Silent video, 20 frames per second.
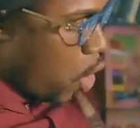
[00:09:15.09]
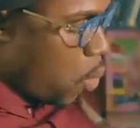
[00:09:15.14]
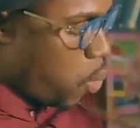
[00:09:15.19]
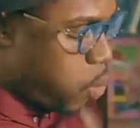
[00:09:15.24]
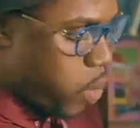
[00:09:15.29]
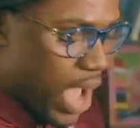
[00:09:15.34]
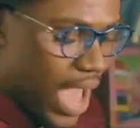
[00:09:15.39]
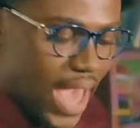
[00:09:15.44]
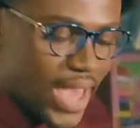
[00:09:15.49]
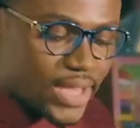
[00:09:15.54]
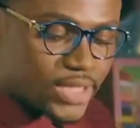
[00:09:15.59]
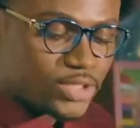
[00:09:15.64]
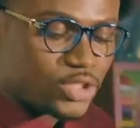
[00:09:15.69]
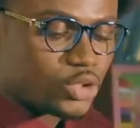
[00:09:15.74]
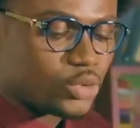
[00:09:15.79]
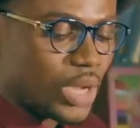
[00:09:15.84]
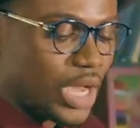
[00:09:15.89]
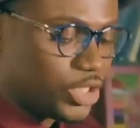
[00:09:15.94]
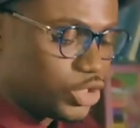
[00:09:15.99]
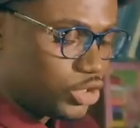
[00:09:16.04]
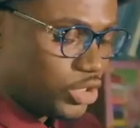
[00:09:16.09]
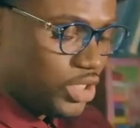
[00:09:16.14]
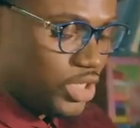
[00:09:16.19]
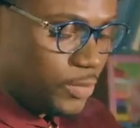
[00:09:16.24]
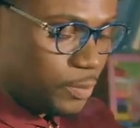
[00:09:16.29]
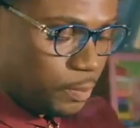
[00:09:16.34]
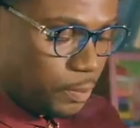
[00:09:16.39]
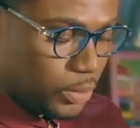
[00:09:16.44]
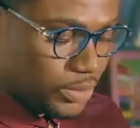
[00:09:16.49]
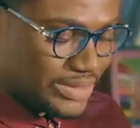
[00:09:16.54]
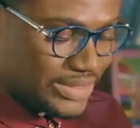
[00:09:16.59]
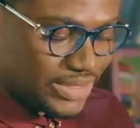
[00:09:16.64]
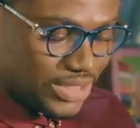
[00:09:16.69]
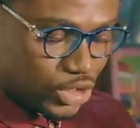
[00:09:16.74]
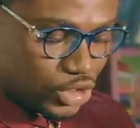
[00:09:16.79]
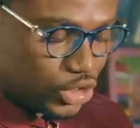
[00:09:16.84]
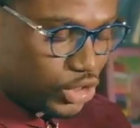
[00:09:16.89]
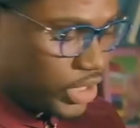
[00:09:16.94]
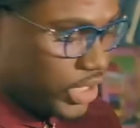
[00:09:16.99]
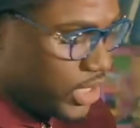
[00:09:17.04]
where to actually
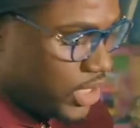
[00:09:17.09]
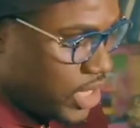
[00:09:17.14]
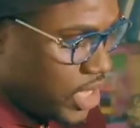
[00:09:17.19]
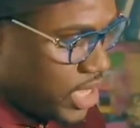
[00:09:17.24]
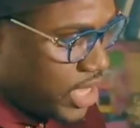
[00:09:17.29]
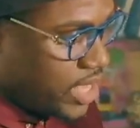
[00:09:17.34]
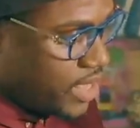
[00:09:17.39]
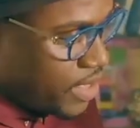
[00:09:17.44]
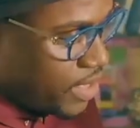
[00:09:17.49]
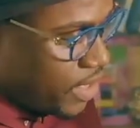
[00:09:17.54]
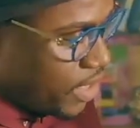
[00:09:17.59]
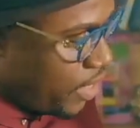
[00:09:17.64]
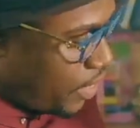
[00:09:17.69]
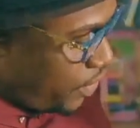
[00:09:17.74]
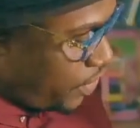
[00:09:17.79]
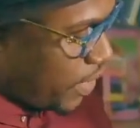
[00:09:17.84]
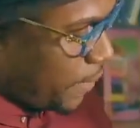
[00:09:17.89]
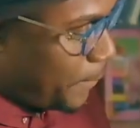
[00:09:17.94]
position the